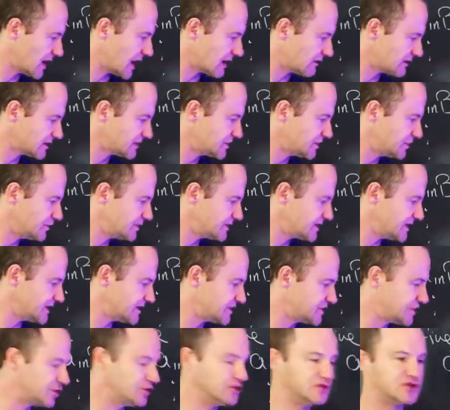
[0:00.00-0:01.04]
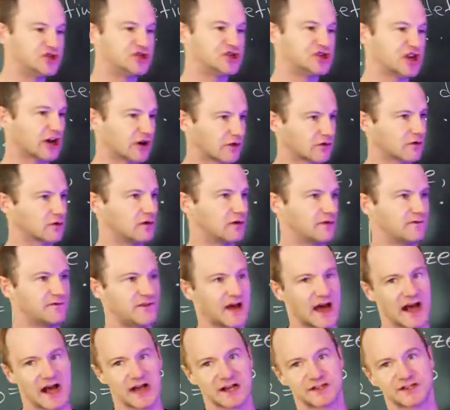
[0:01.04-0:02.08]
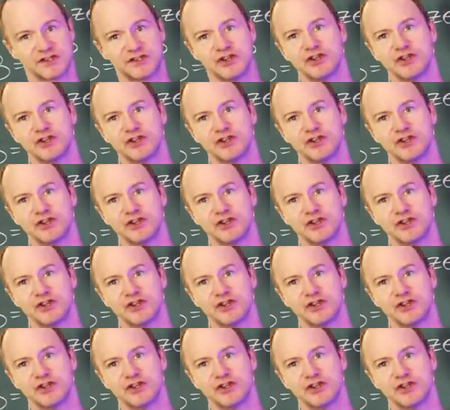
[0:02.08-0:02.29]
now let's use these two general facts